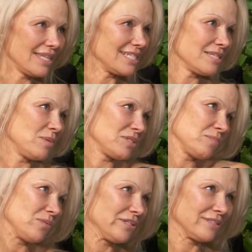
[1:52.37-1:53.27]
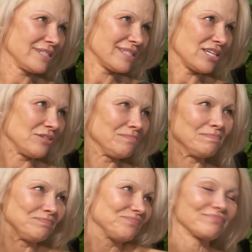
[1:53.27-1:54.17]
That's the most important, so
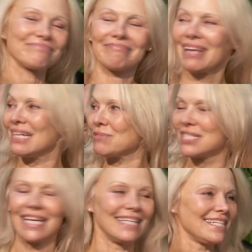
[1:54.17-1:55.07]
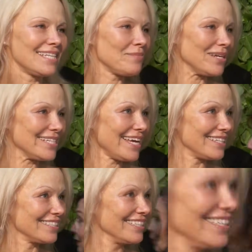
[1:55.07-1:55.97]
I'm just taking it day by day.